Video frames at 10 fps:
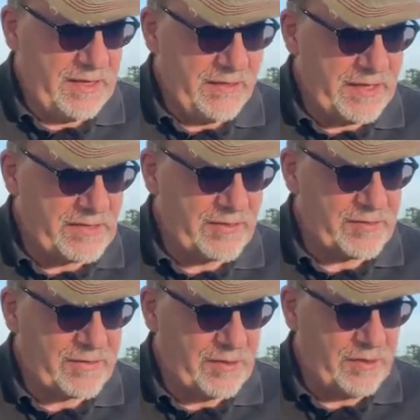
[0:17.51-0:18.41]
And thanks to
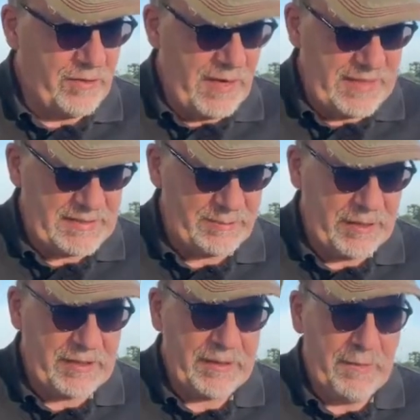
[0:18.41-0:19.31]
those of you who asked,
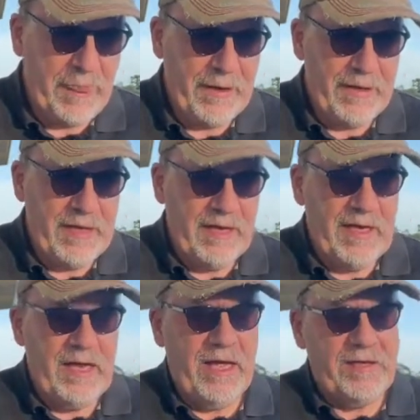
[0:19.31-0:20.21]
but
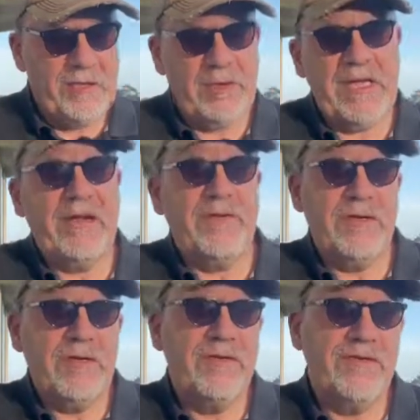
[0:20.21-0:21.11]
do you know when you get on the
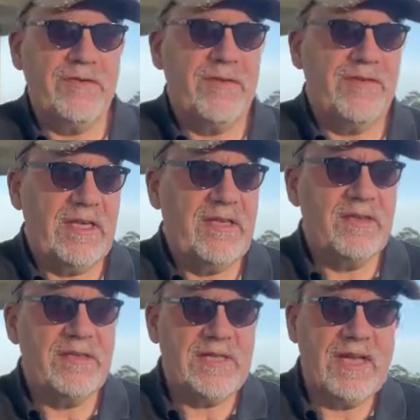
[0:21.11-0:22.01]
news and you see the
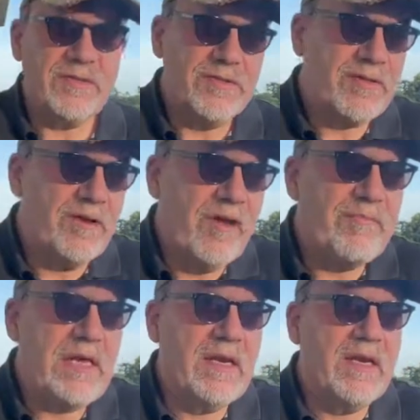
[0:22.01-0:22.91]
disasters, and there
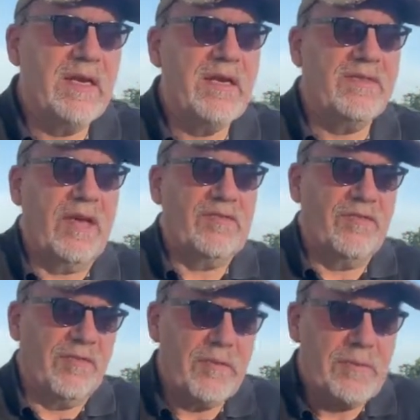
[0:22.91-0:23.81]
have been
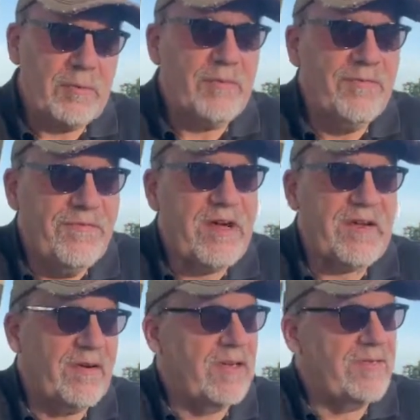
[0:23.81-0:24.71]
disasters, I mean, people have been
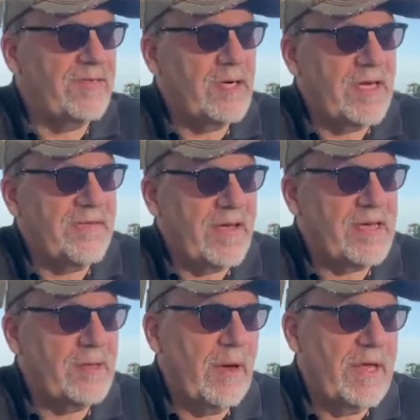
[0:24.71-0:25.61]
very, very severely
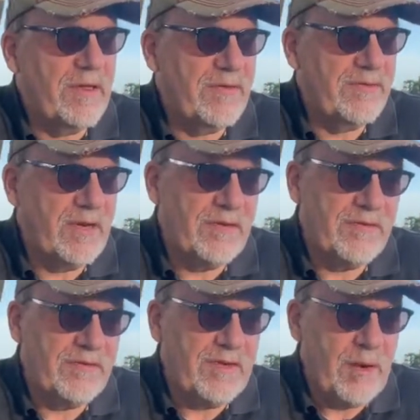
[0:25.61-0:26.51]
affected by this, and
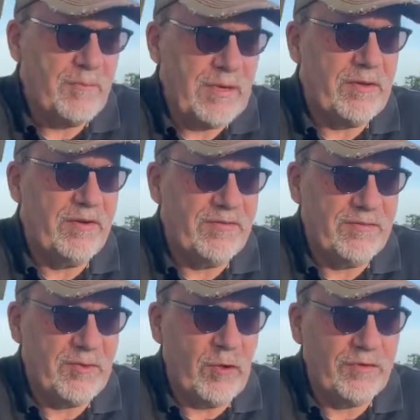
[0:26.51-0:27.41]
it's done billions
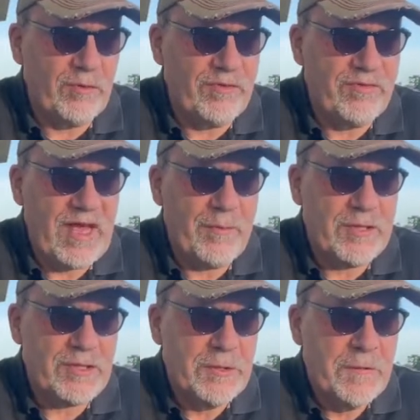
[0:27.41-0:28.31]
of dollars worth of
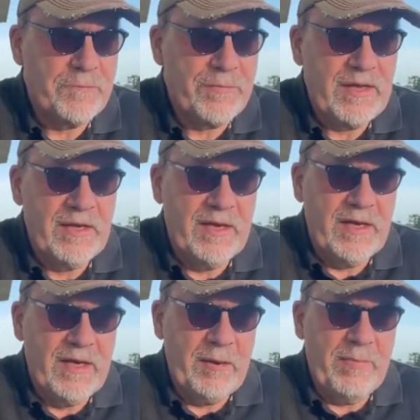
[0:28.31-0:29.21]
damage.
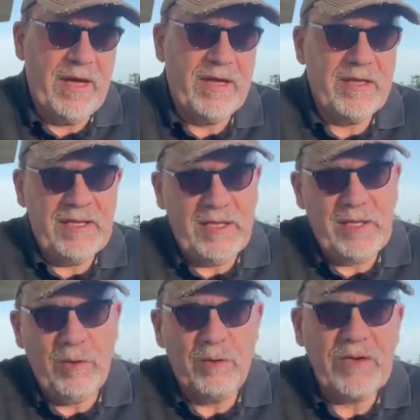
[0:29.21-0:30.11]
But
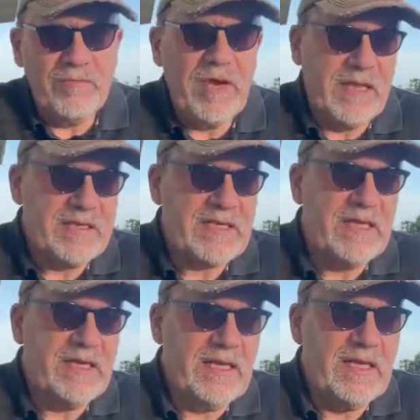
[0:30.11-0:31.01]
you only really
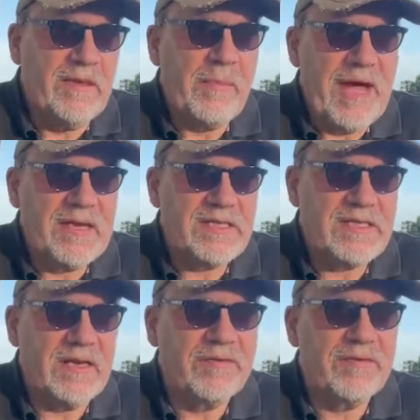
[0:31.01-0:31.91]
see the bad
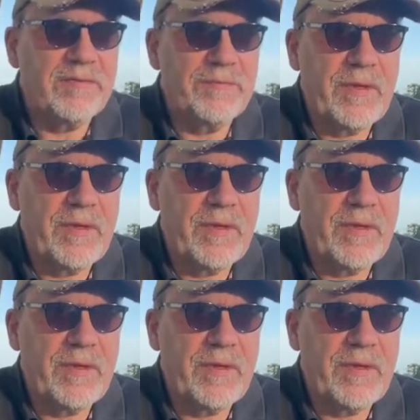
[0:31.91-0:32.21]
stuff.